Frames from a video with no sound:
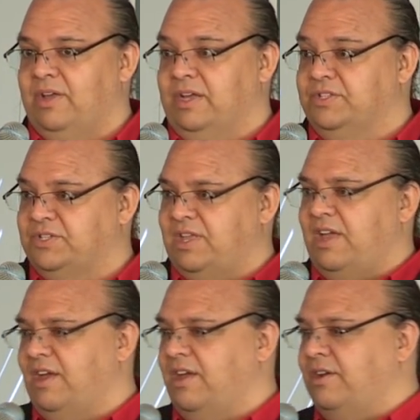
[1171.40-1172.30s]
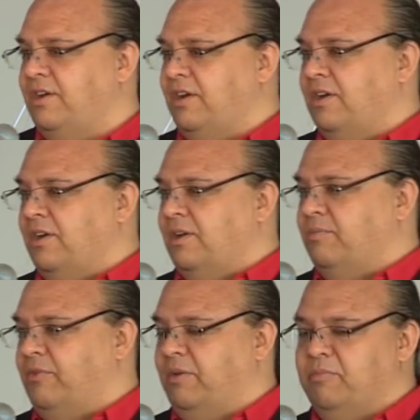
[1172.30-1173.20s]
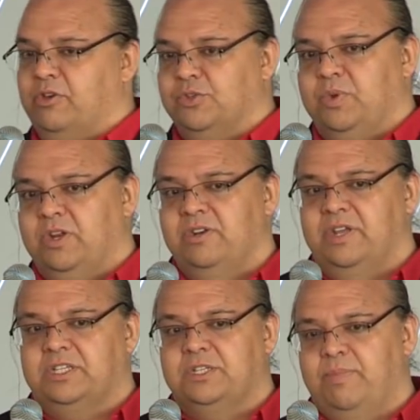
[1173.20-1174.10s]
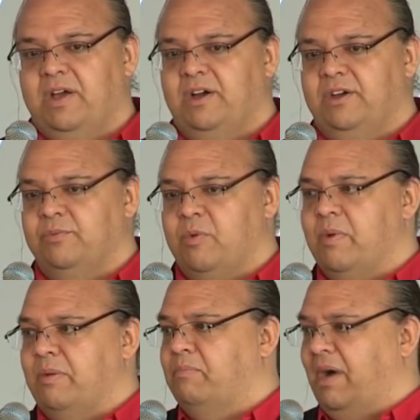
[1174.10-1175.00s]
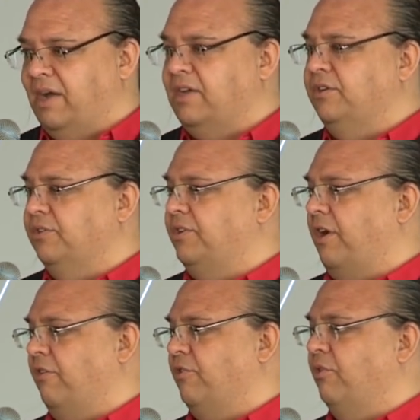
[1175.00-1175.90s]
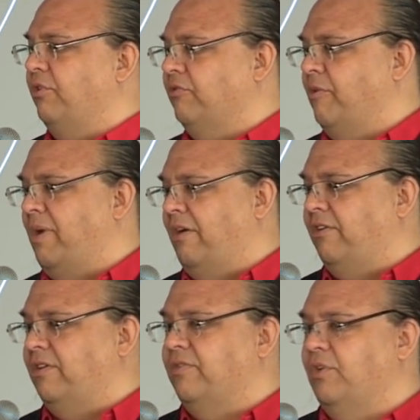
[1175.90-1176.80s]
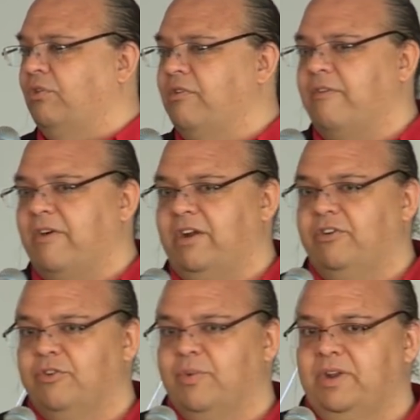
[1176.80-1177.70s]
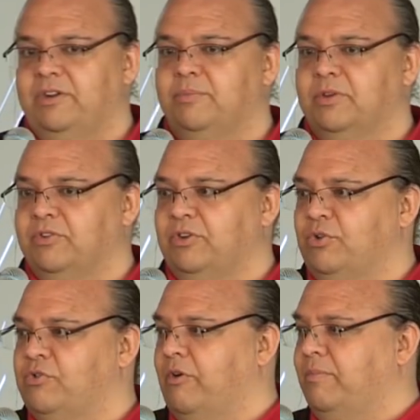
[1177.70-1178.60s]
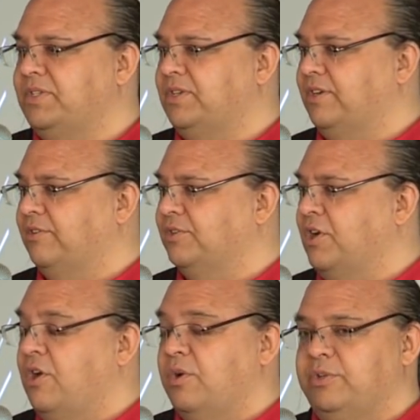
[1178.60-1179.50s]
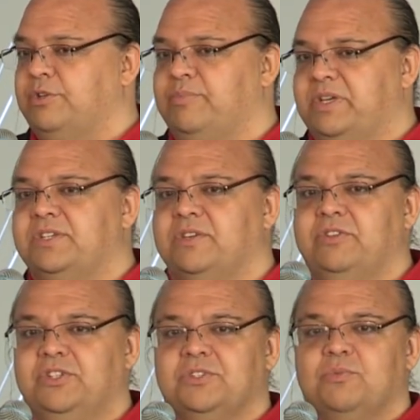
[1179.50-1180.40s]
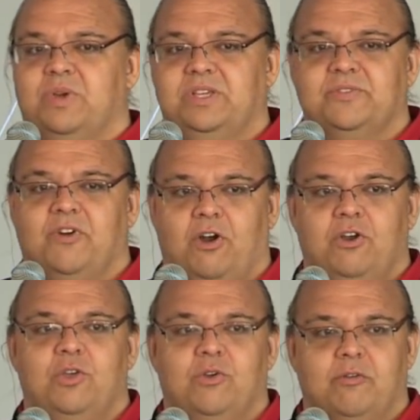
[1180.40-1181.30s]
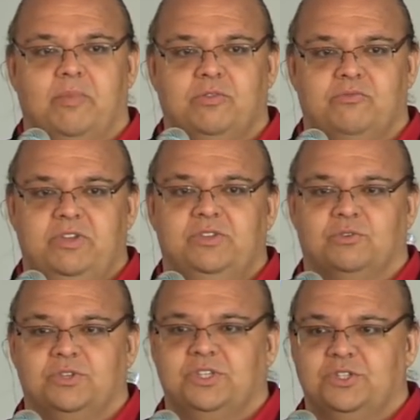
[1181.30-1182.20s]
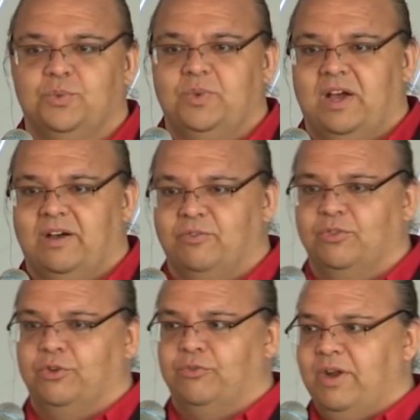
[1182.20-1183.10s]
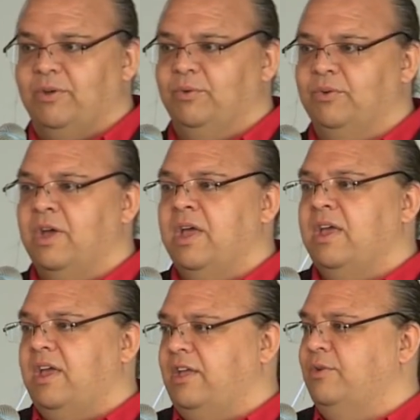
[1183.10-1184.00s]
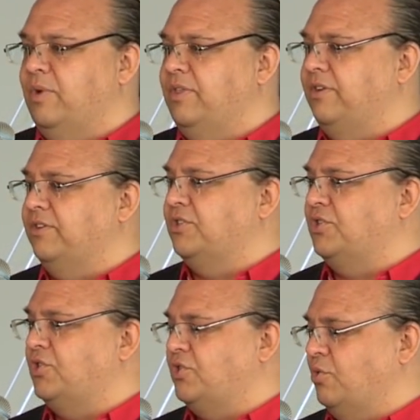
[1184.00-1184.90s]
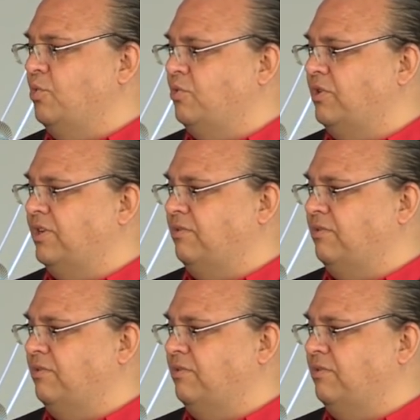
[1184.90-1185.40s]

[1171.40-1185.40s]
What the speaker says: Instead, right, because we didn't expand, we went back into the territorial imperative, and all of our energy went into building nuclear missiles, which are basically just ways of arguing about the resources that we have on the ground in a way that is so